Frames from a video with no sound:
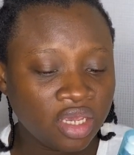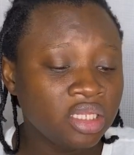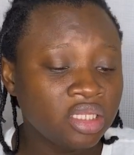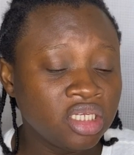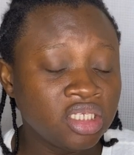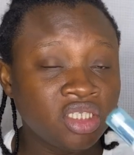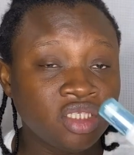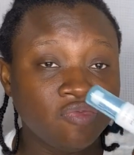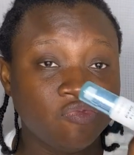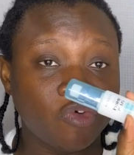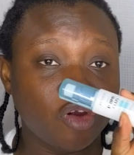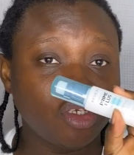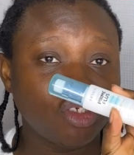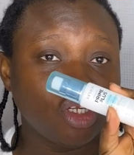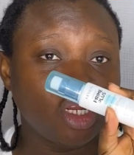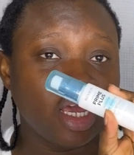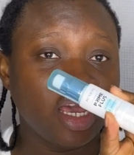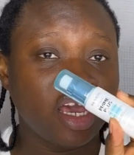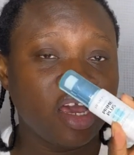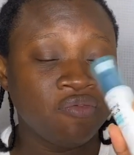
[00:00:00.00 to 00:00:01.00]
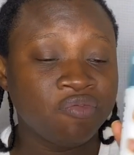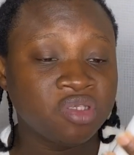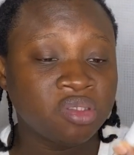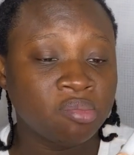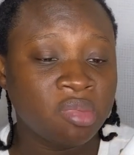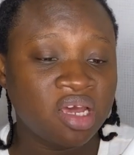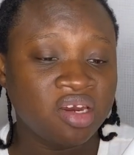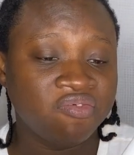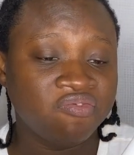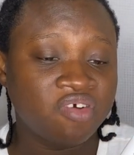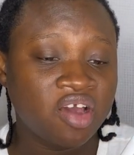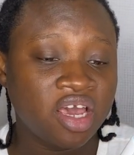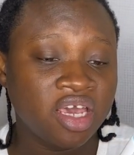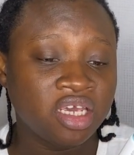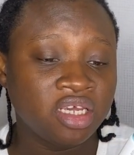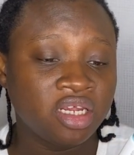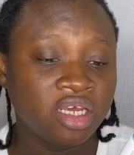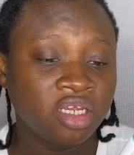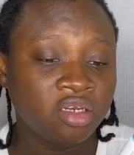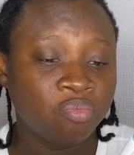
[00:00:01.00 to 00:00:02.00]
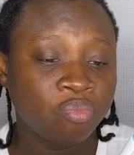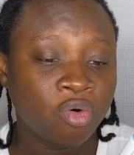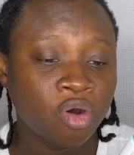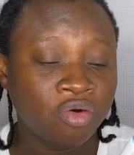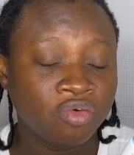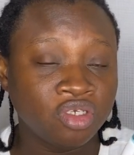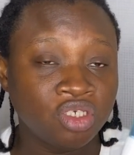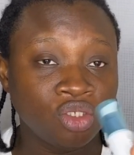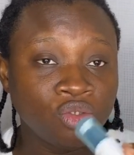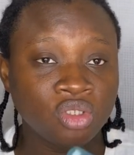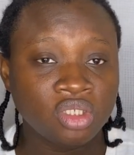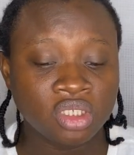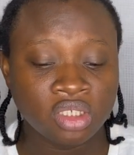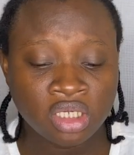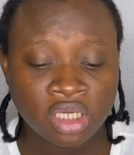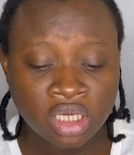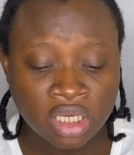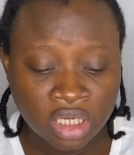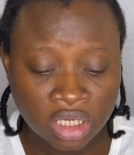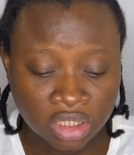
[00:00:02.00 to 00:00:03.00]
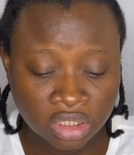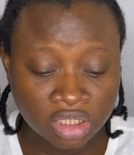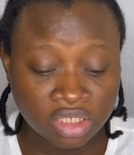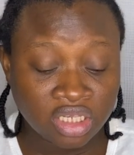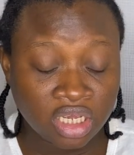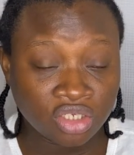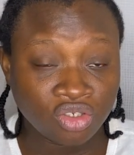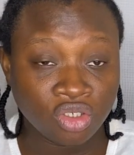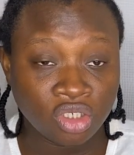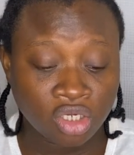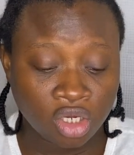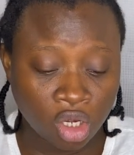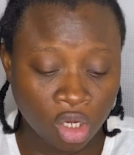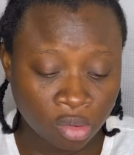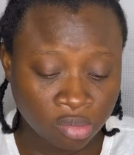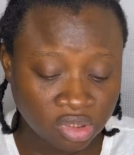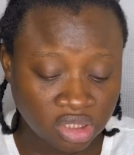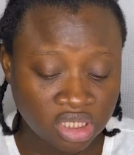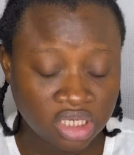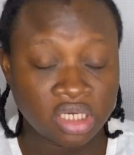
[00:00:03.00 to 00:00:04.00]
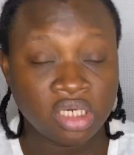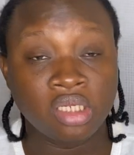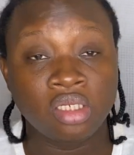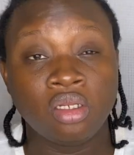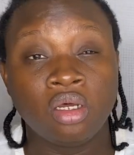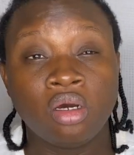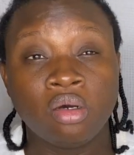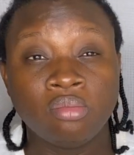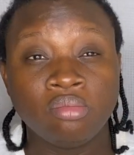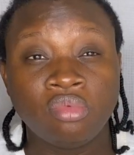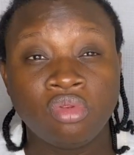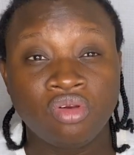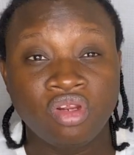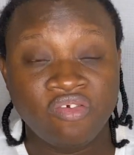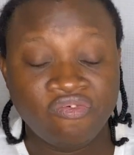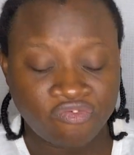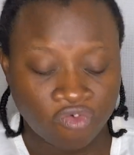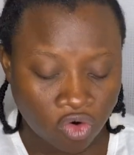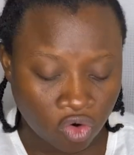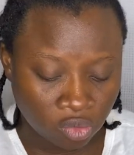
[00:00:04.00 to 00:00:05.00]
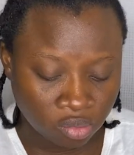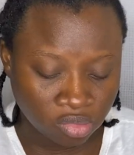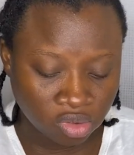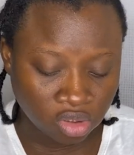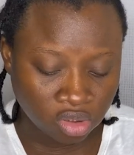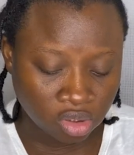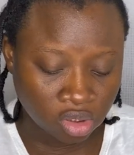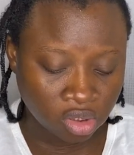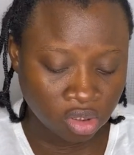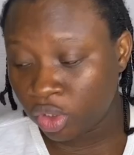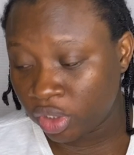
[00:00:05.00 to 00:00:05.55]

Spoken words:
This version I have is mattifying and pore reducing. This actually comes in three forms.